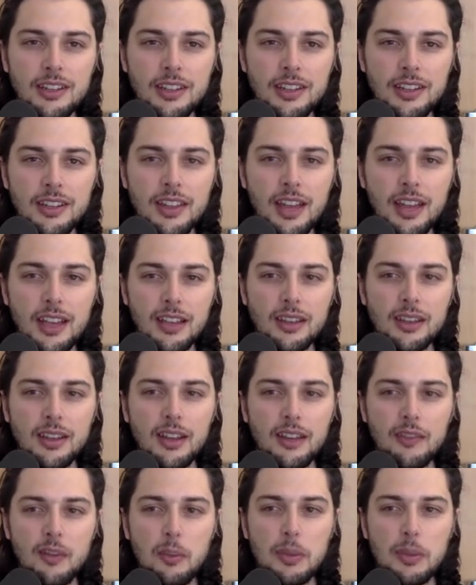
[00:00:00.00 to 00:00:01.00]
that
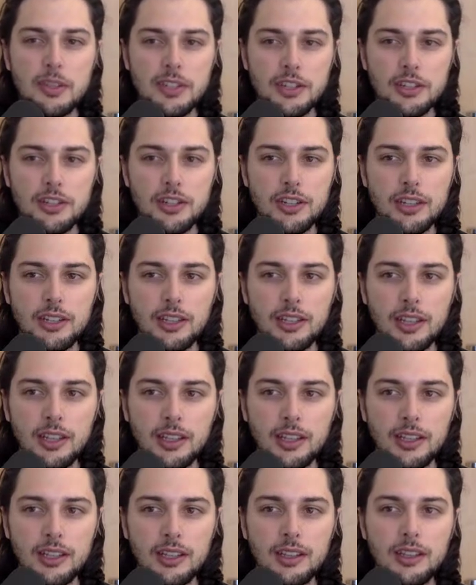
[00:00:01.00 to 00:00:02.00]
kind of a position?
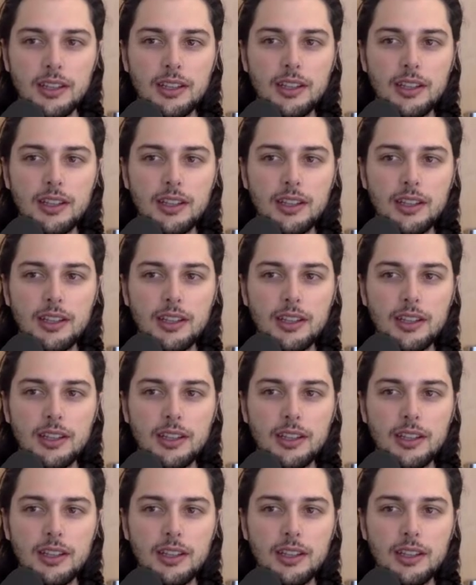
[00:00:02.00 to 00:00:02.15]
Like